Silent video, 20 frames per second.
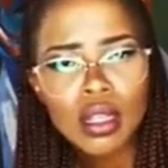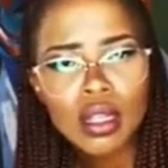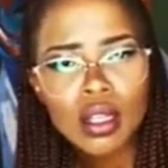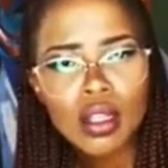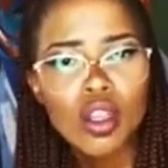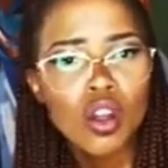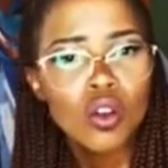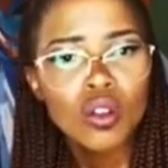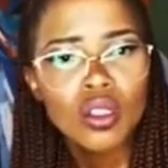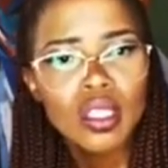
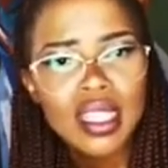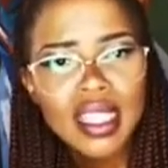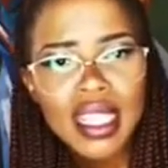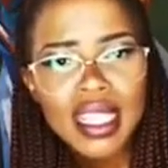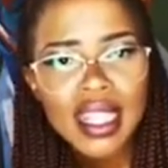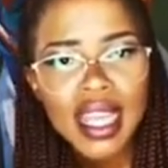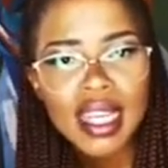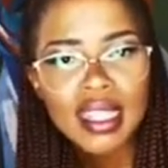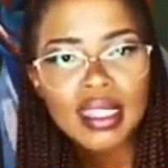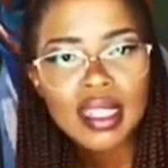You don't see
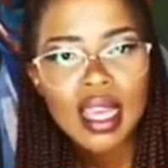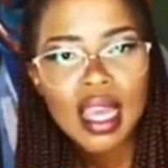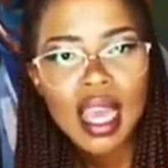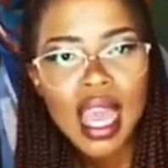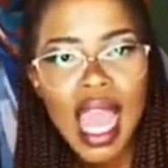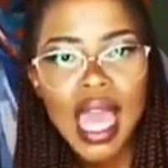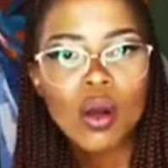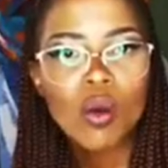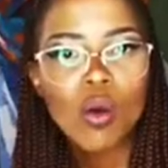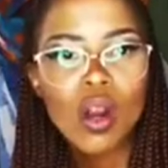that.
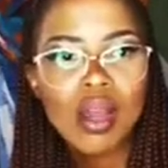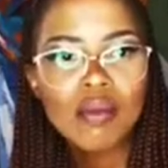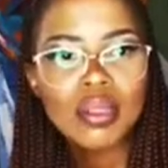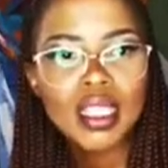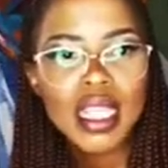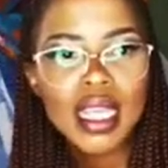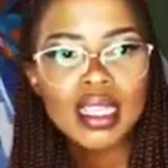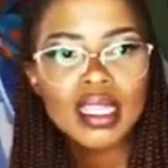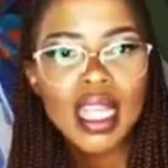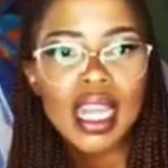And all I'm
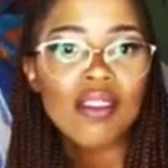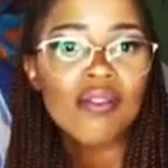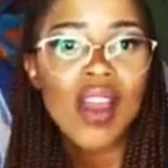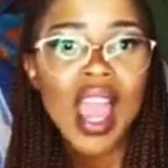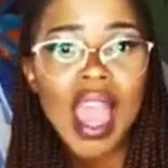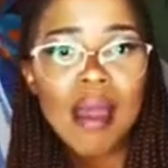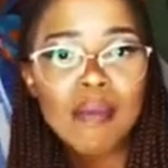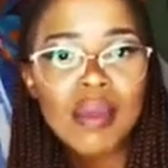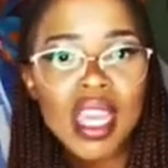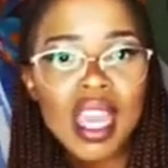saying is that if
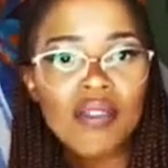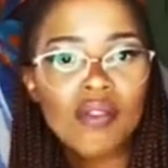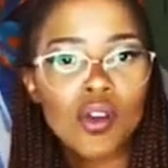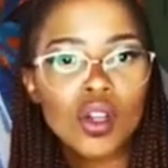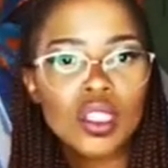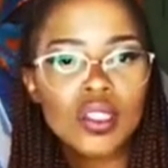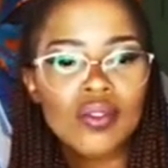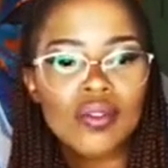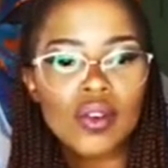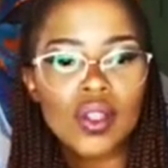I'm here
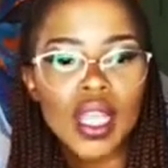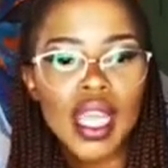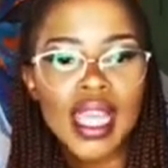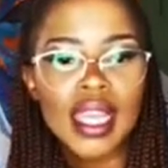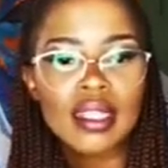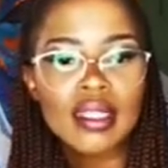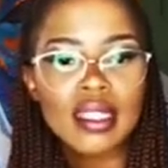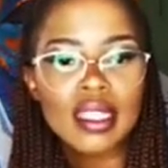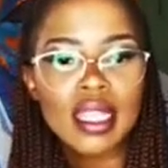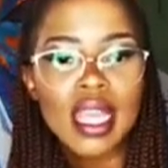voting for the
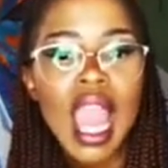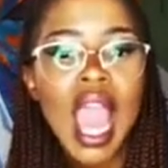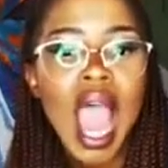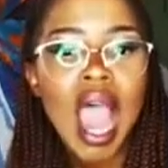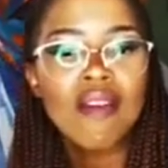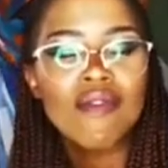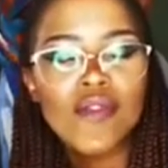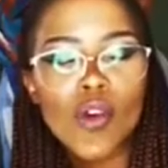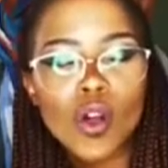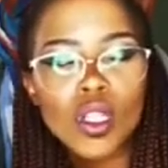ANC,
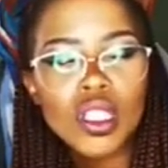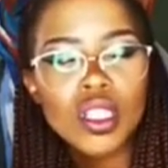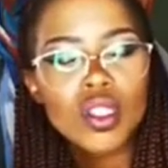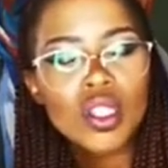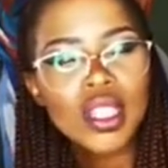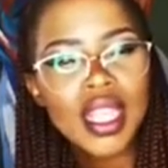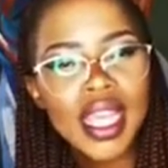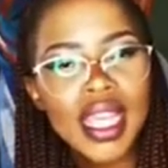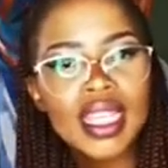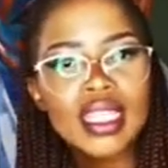I'm voting
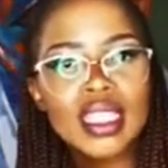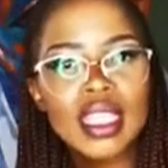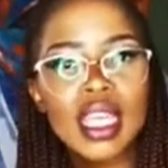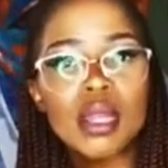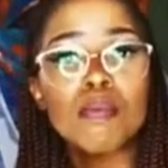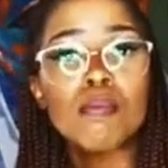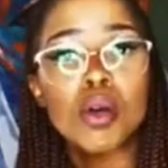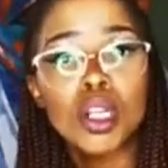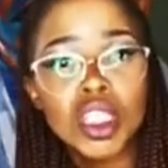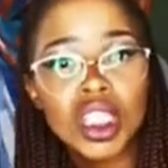so the ANC
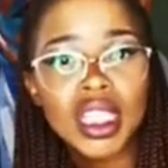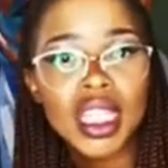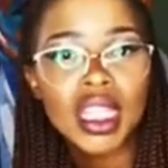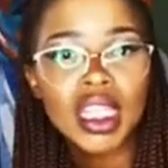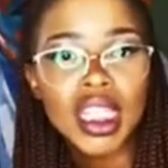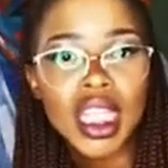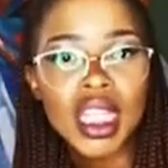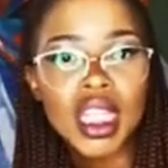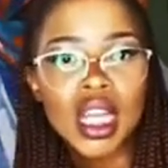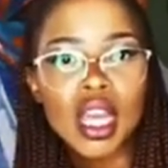can push the
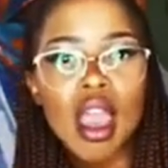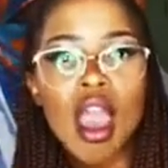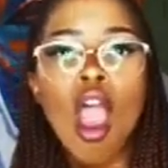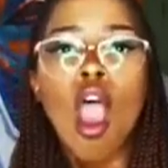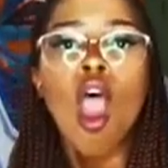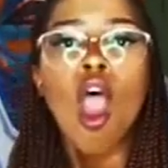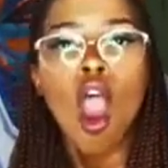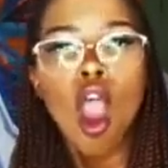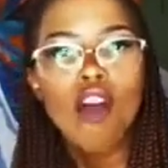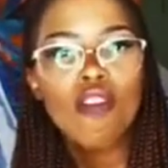agenda
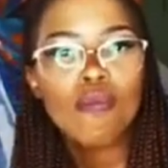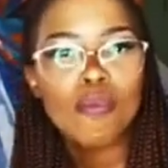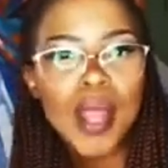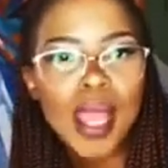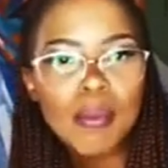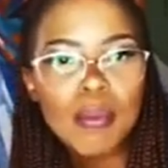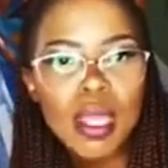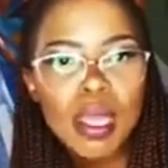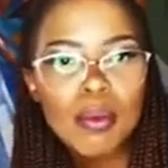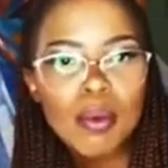of
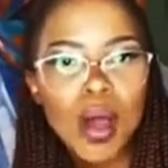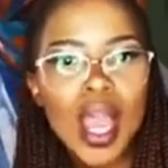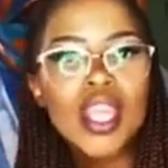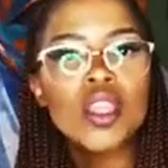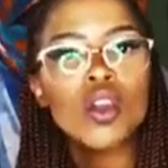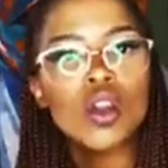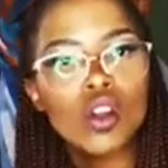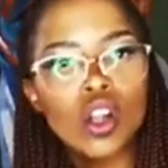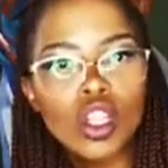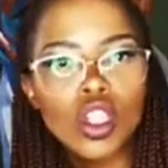black people, and
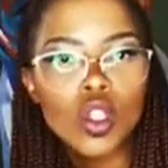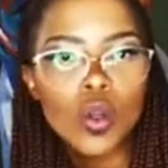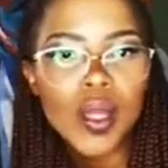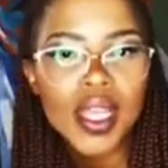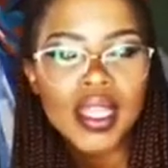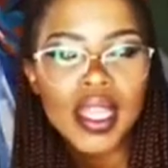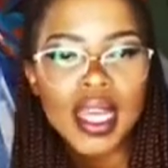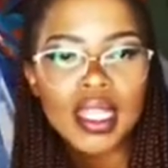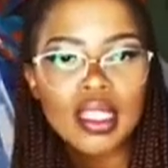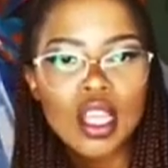you're not
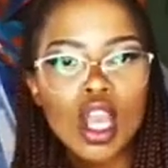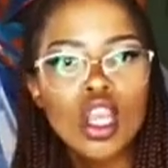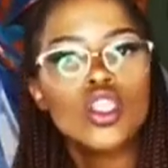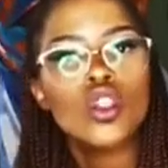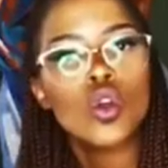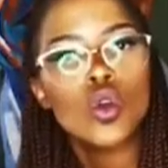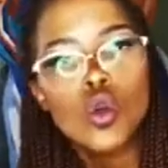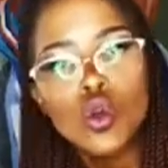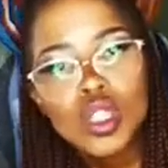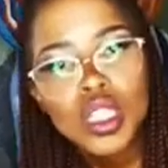doing that.
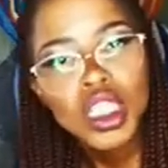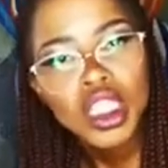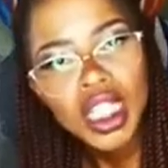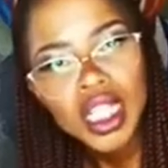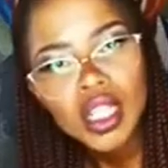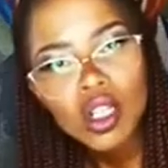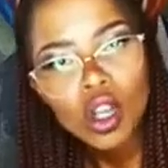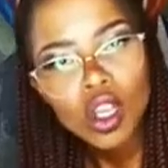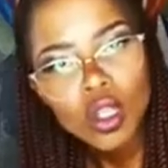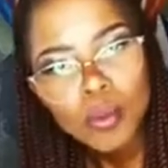So whose
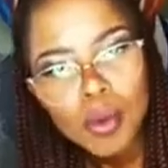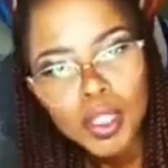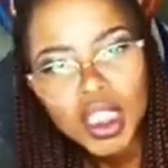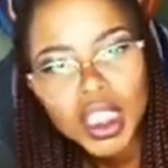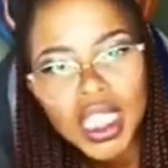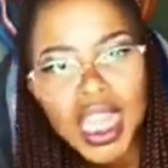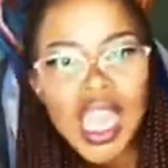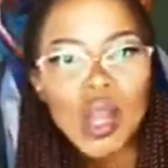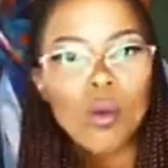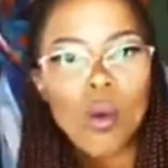agenda are you
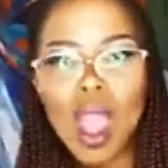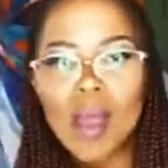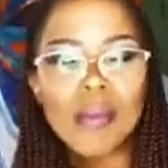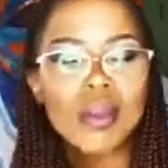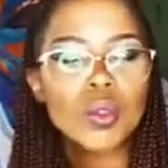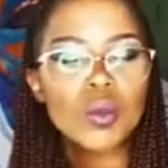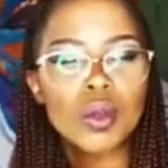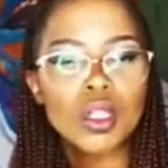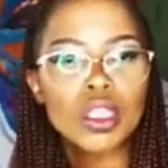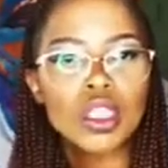pushing, and why
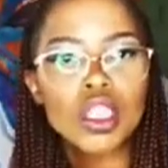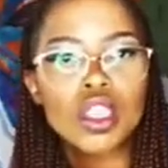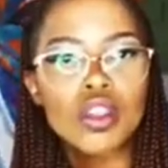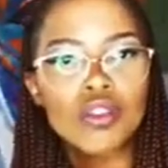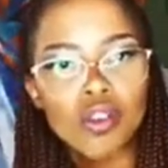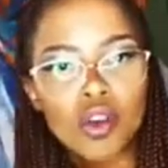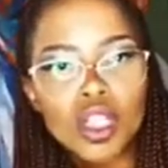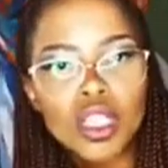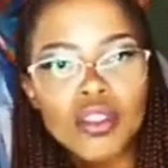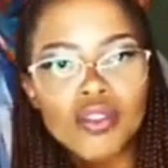must we continue
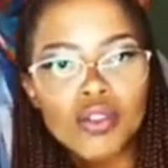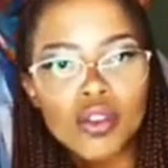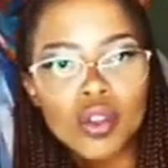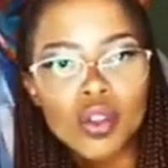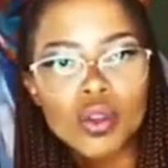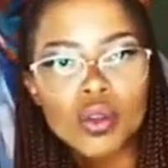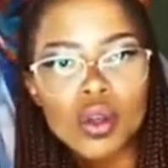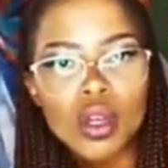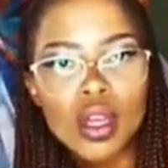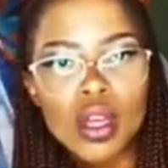voting for
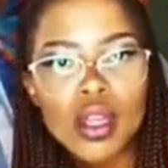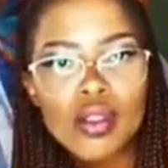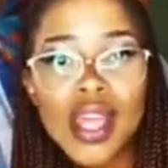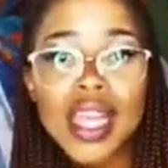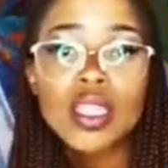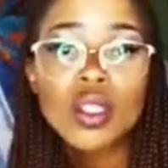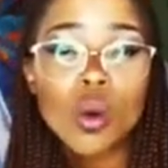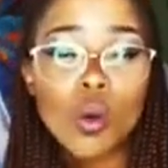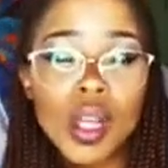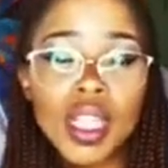you?
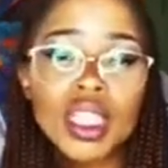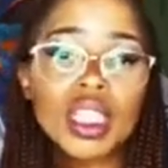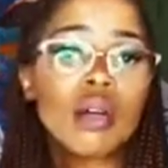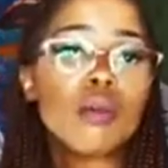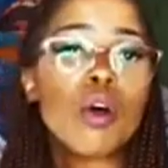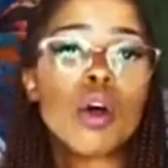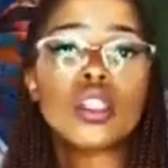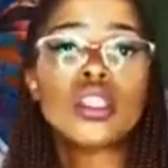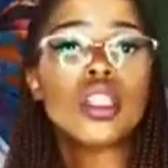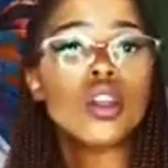That's a question
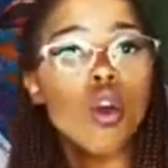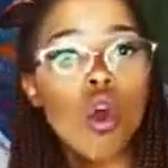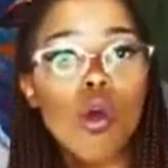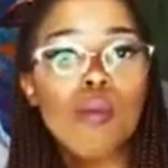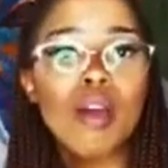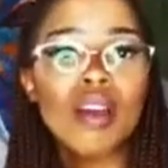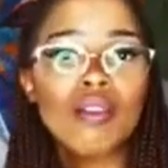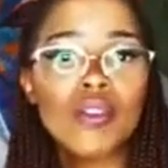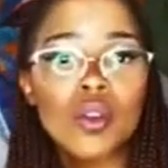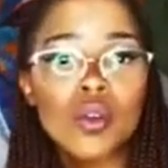I'm asking all
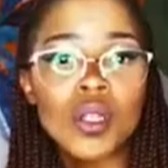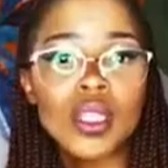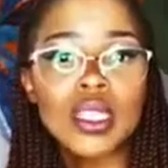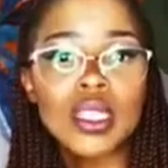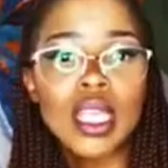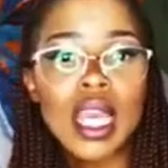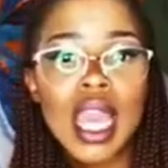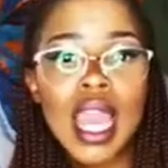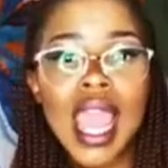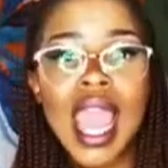my
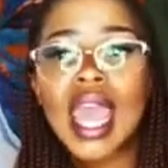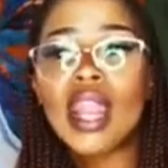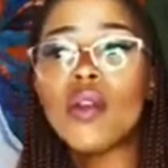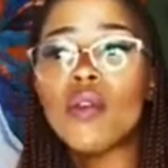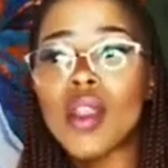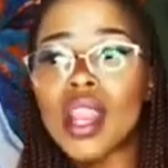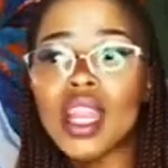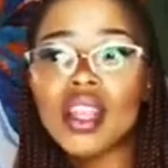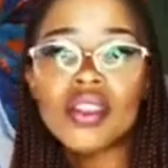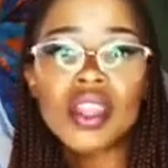viewers, and
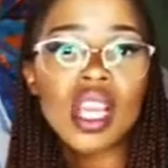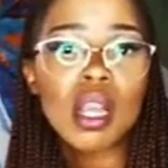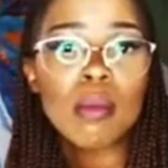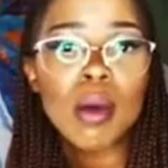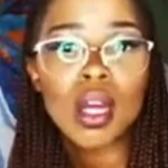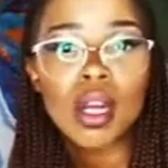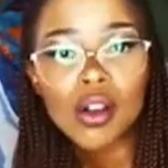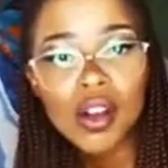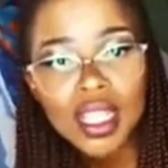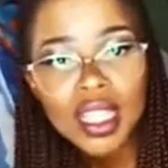really think
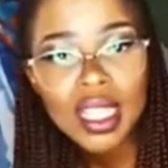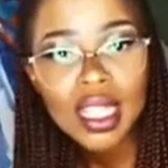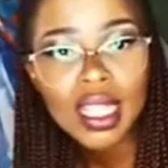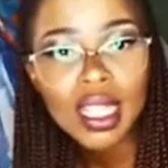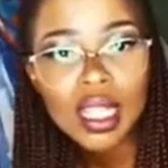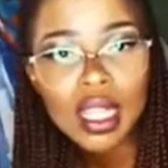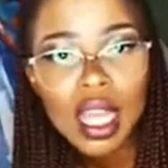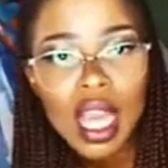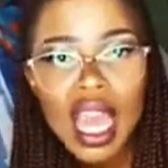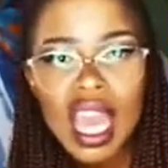about it
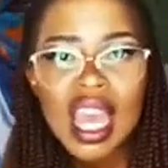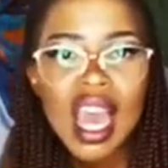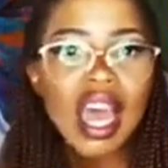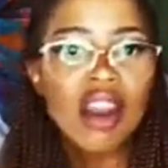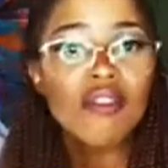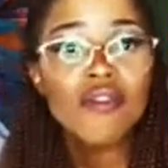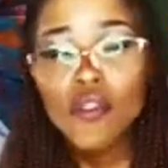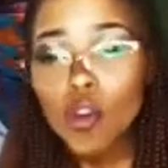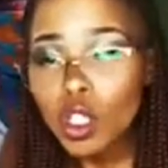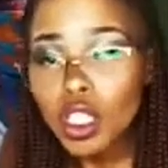critically.
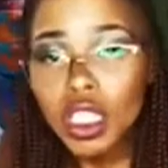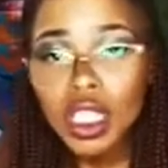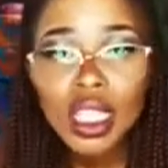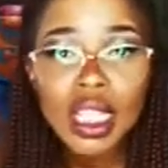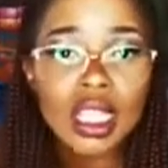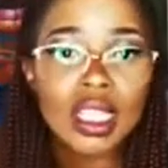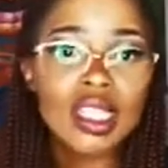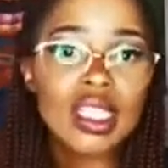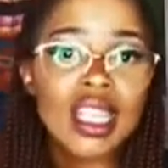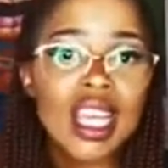
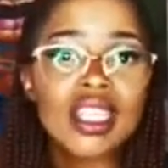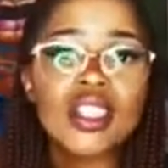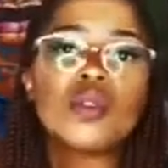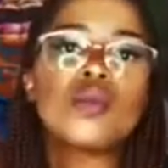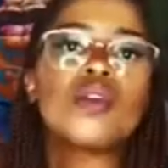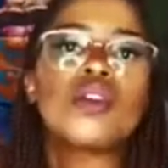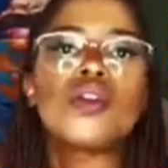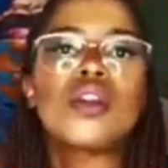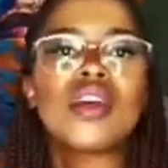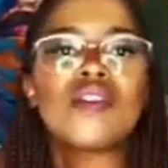Unfortunately, in this country,
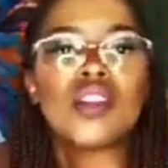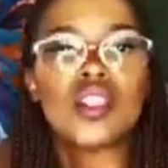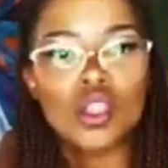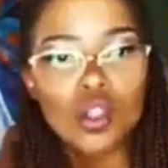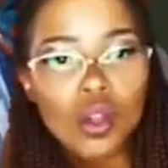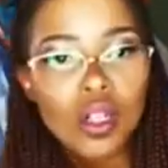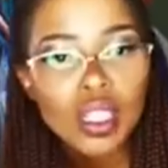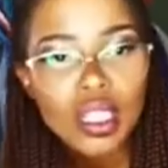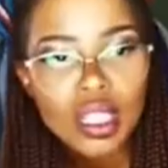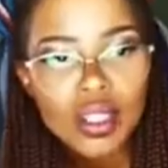we don't have
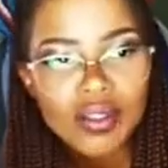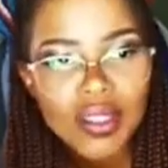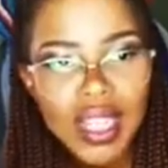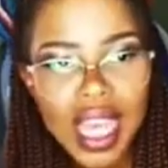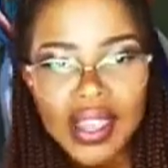alternatives.